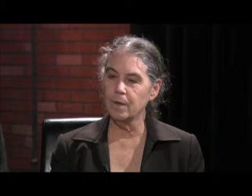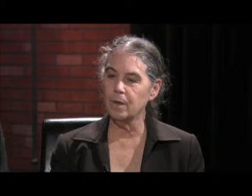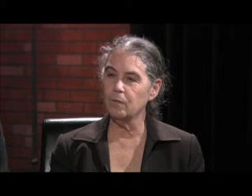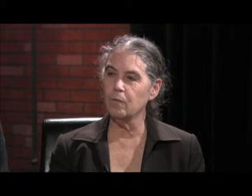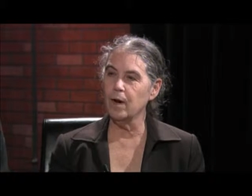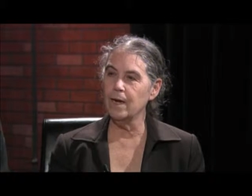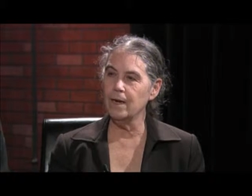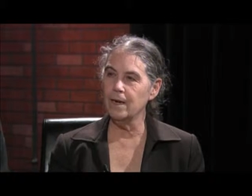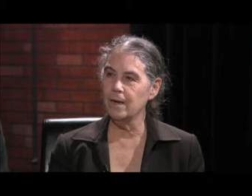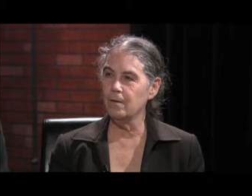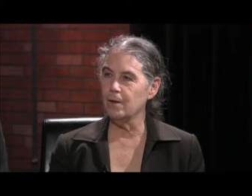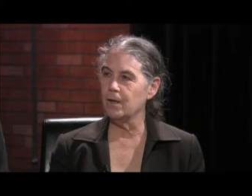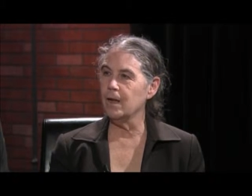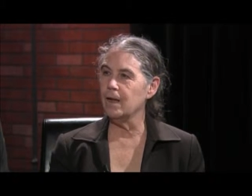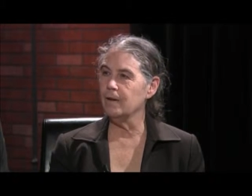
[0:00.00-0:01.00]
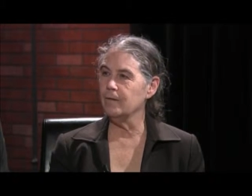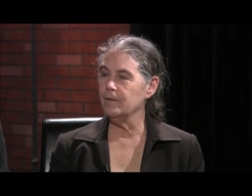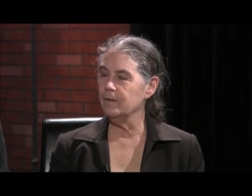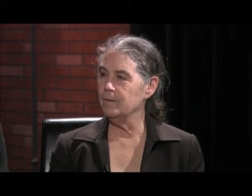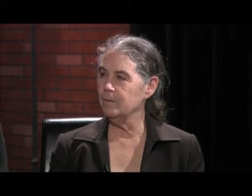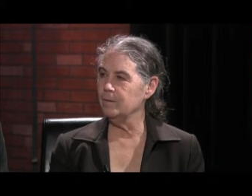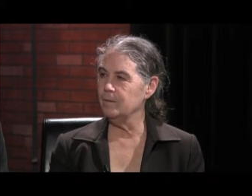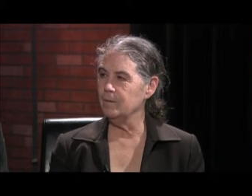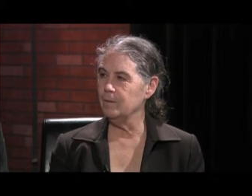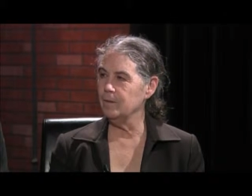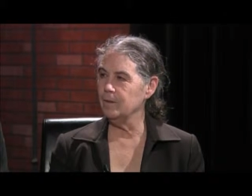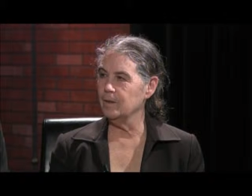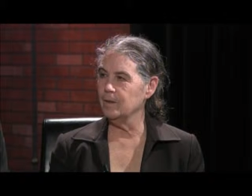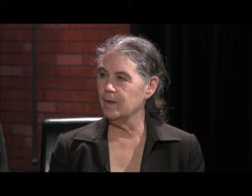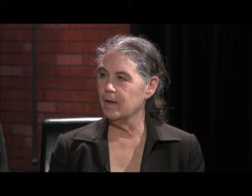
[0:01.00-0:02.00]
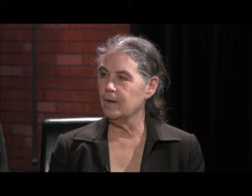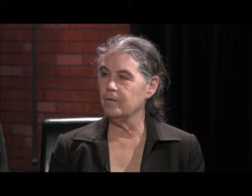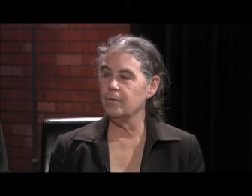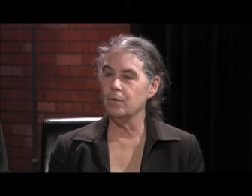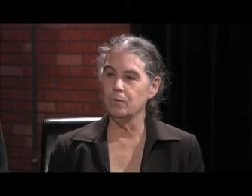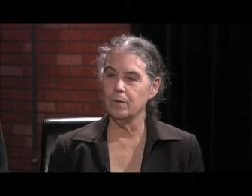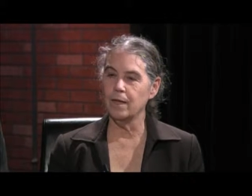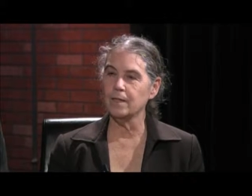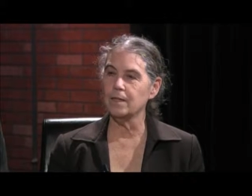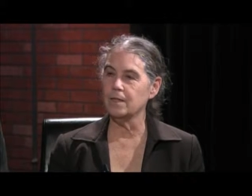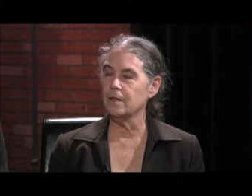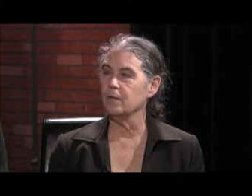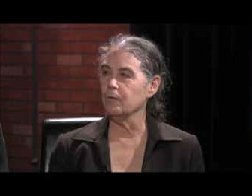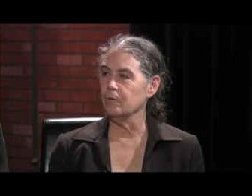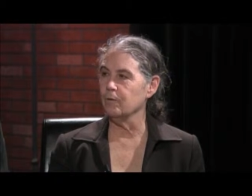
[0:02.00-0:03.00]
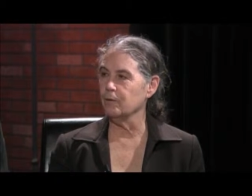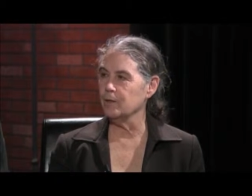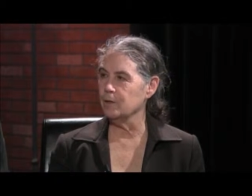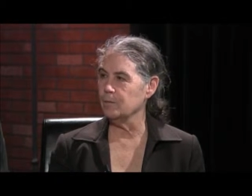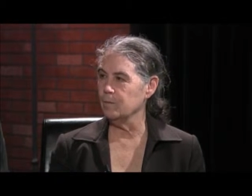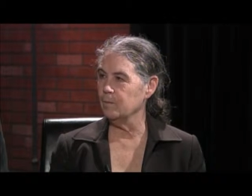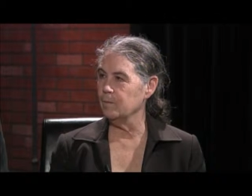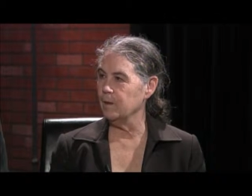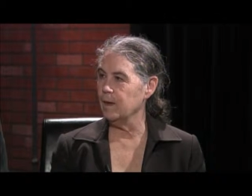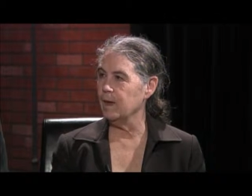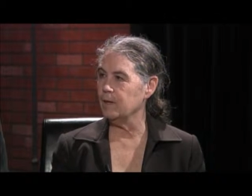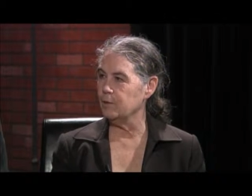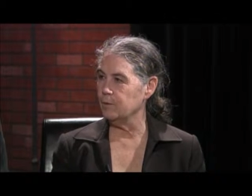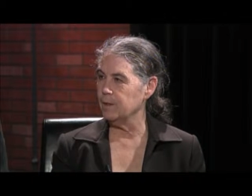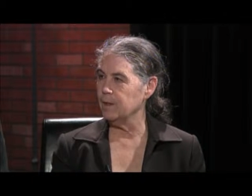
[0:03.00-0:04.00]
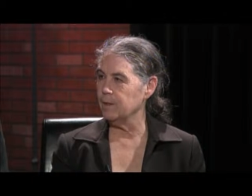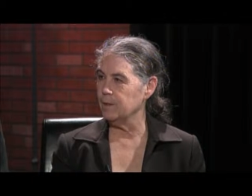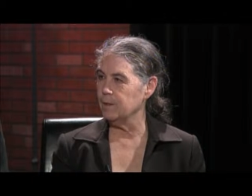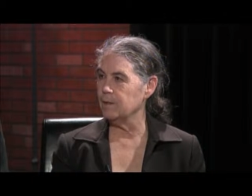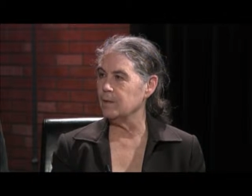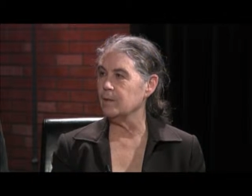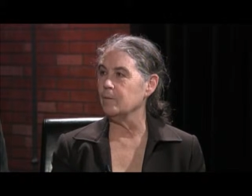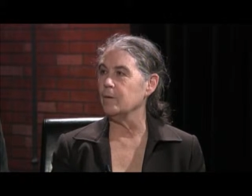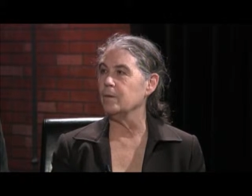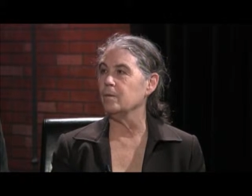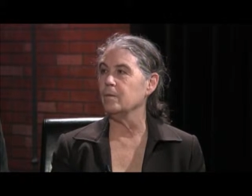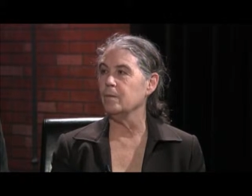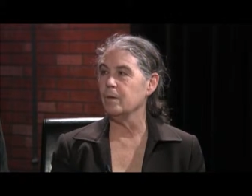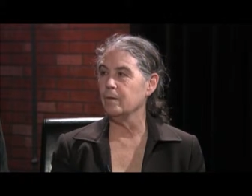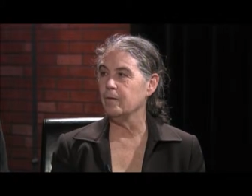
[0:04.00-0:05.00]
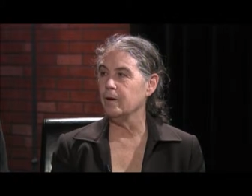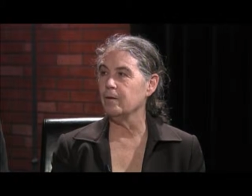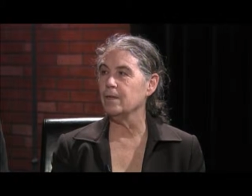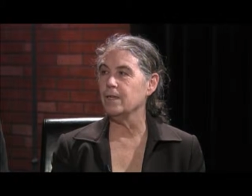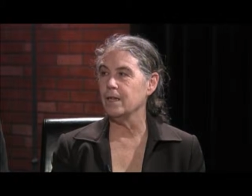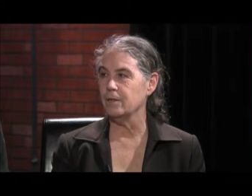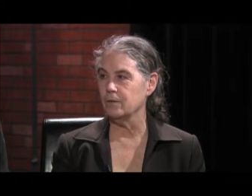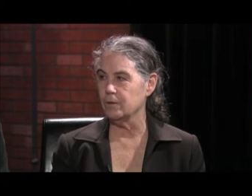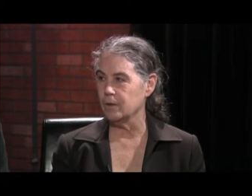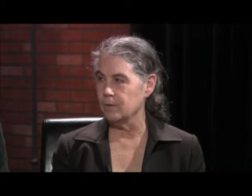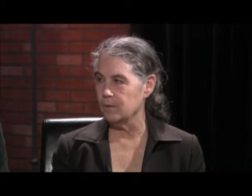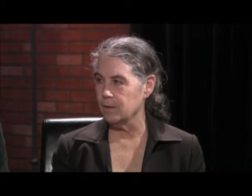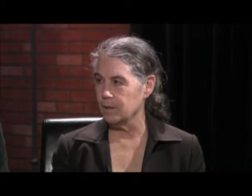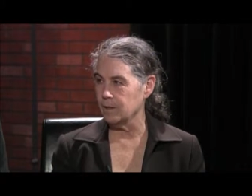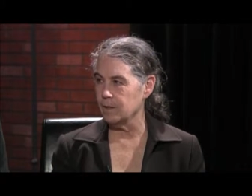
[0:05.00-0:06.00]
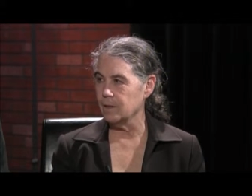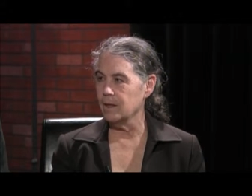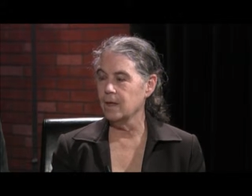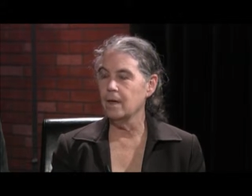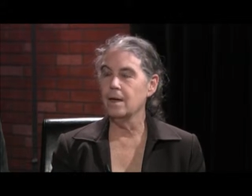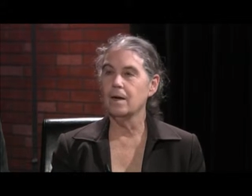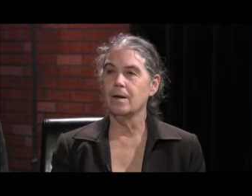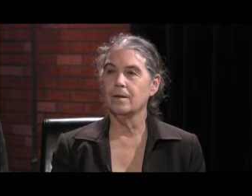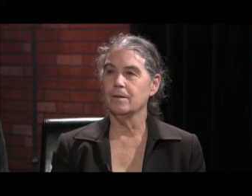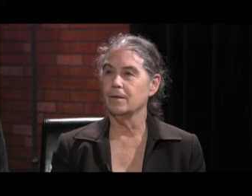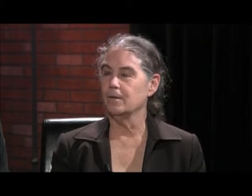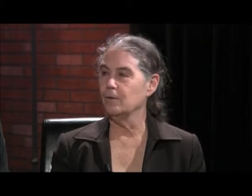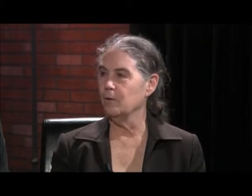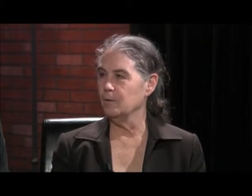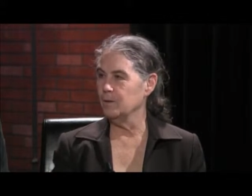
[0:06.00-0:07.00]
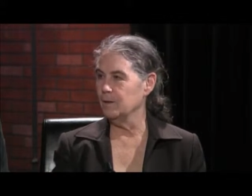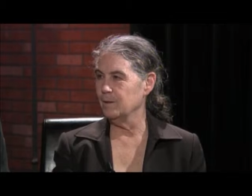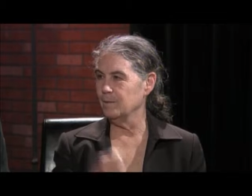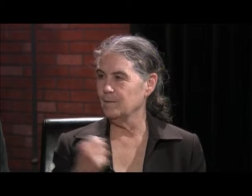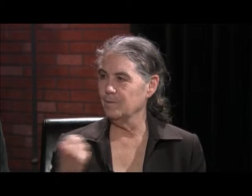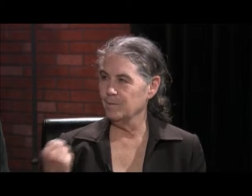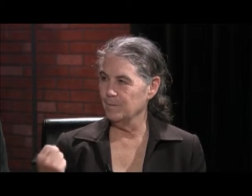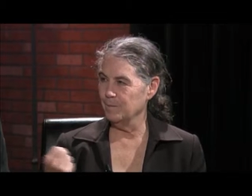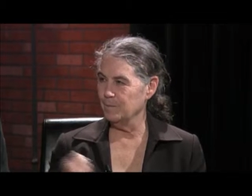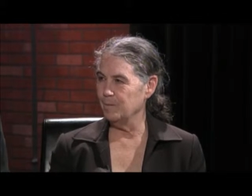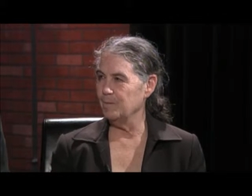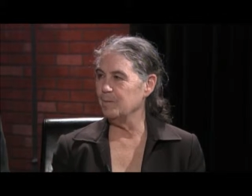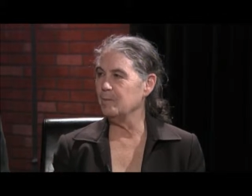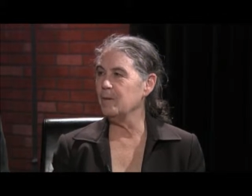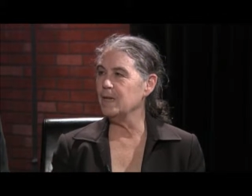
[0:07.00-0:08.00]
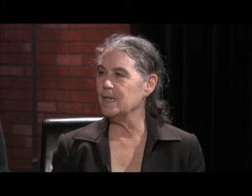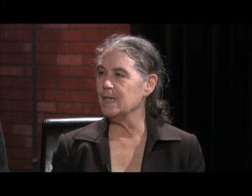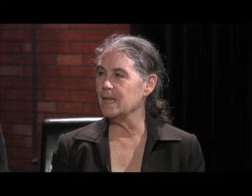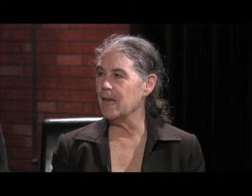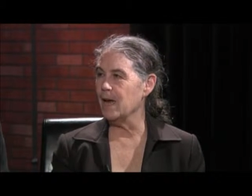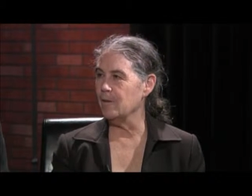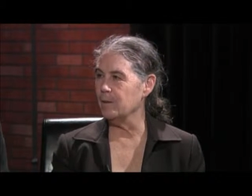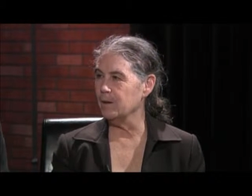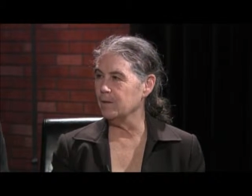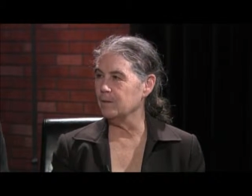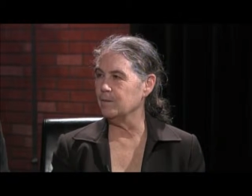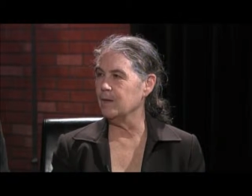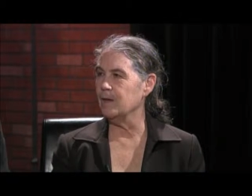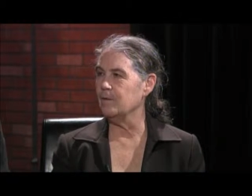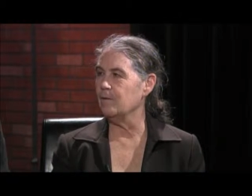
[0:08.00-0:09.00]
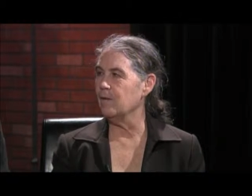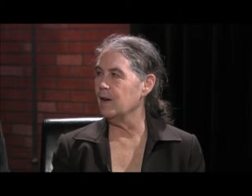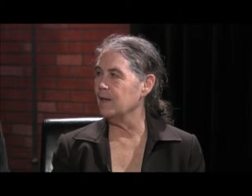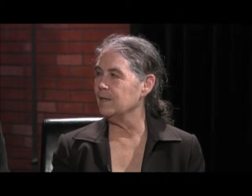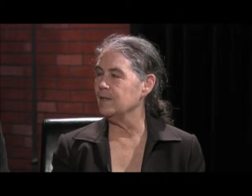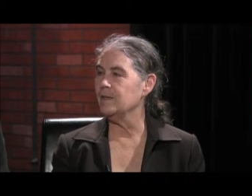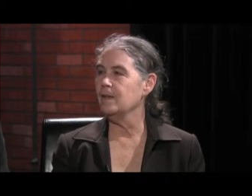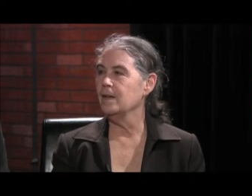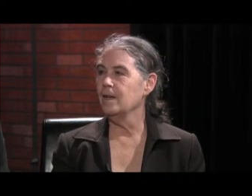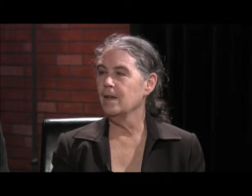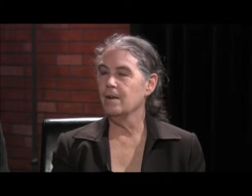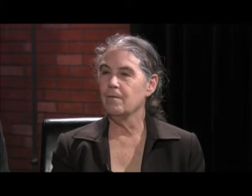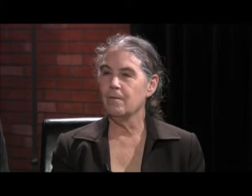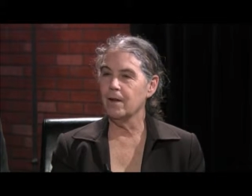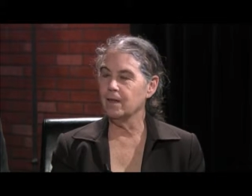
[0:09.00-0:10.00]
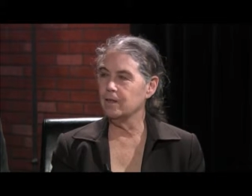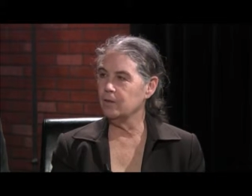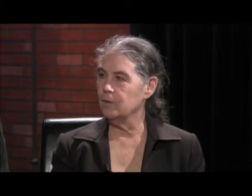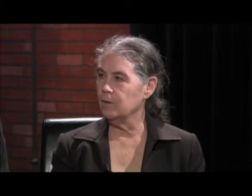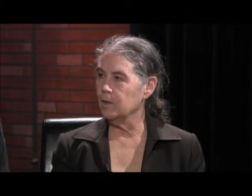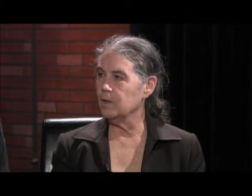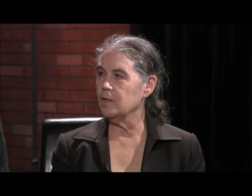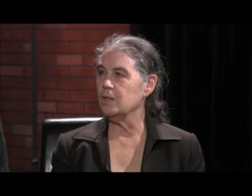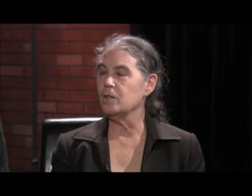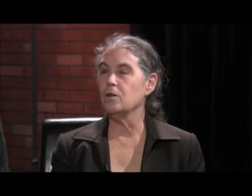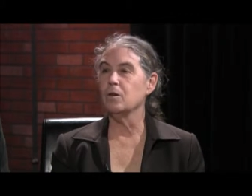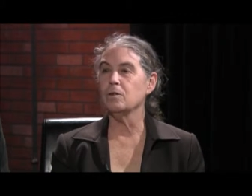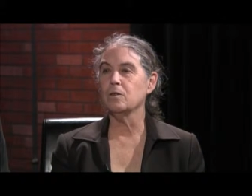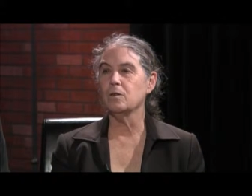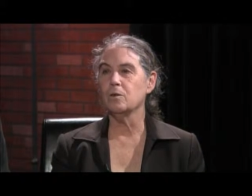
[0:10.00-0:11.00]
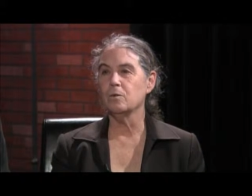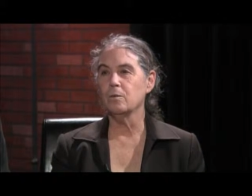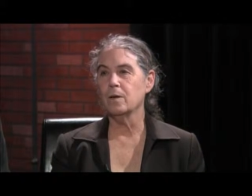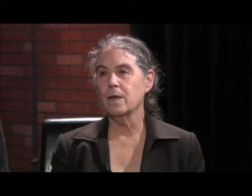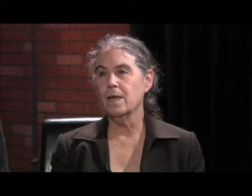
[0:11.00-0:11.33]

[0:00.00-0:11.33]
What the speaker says: Right now, a lot of youth, that's their first entry into some of the very dangerous drugs. They'll go in the medicine cabinet and find the drugs. It's also